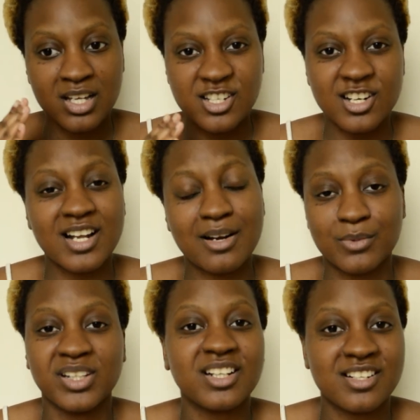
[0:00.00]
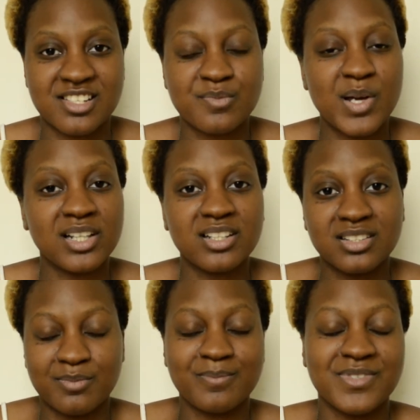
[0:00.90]
you're not really going to smell it.
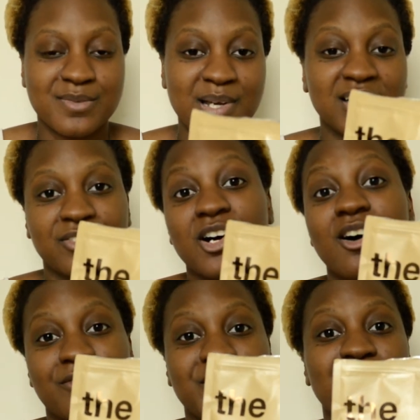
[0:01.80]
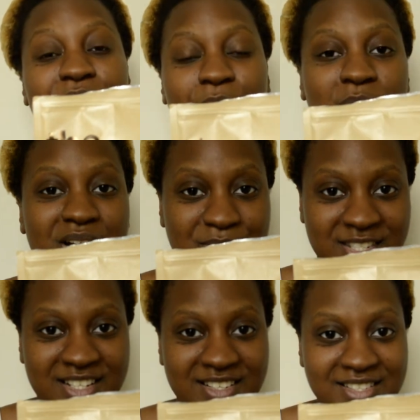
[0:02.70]
The smell of coffee overwhelms
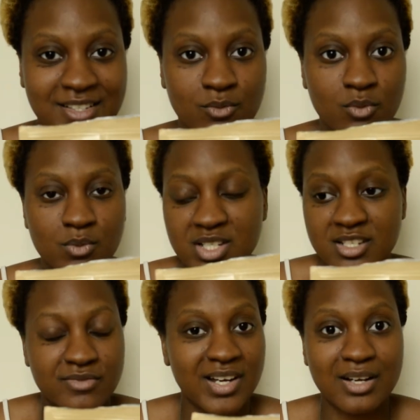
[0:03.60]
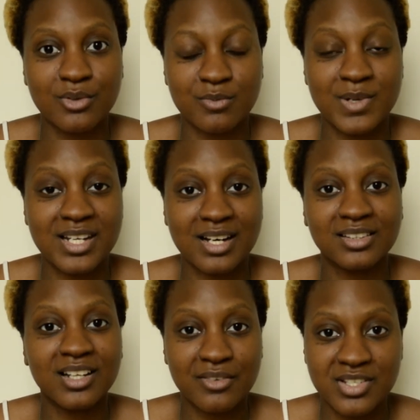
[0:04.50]
this, which is fine with me. I
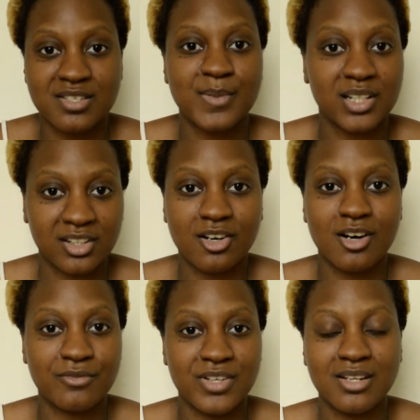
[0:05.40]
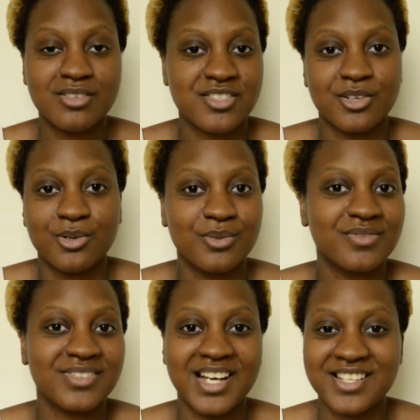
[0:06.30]
love the smell of coffee, so
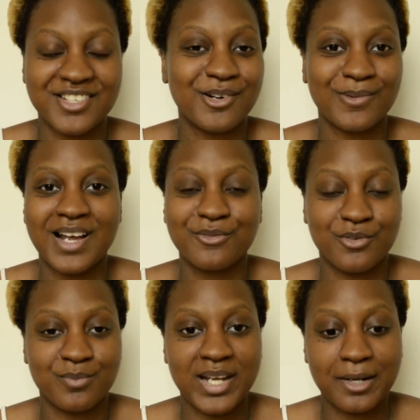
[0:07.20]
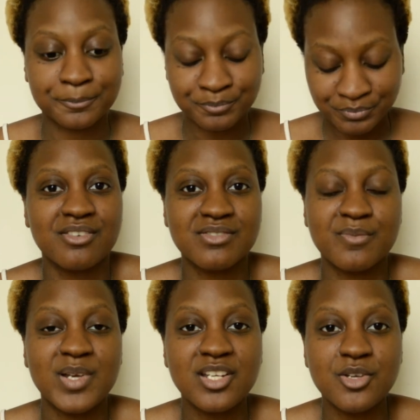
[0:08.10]
that's alright with me. In terms of
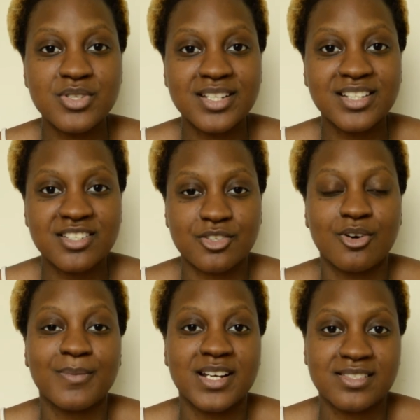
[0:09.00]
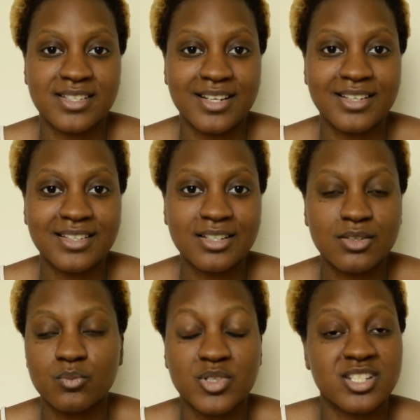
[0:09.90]
me using this on my skin,
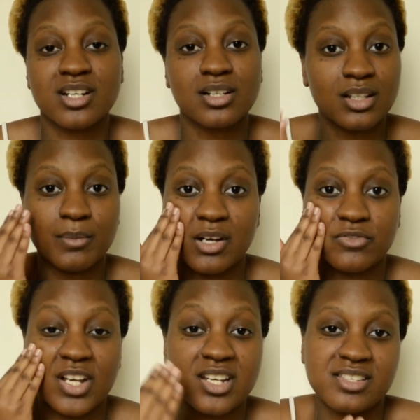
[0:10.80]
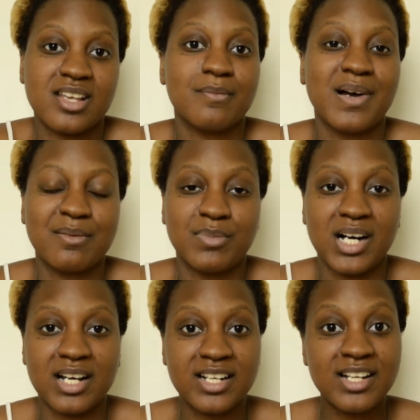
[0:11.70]
particularly my face and my
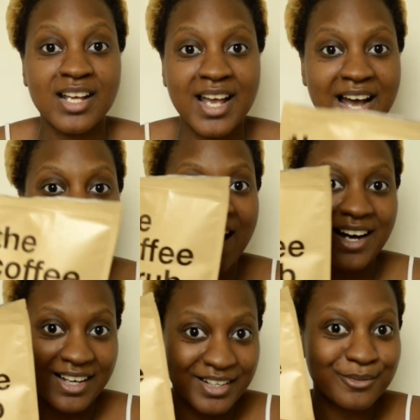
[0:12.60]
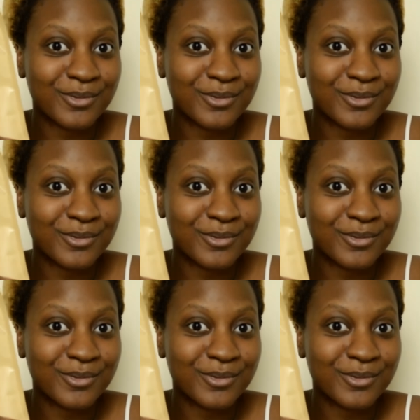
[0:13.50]
body, I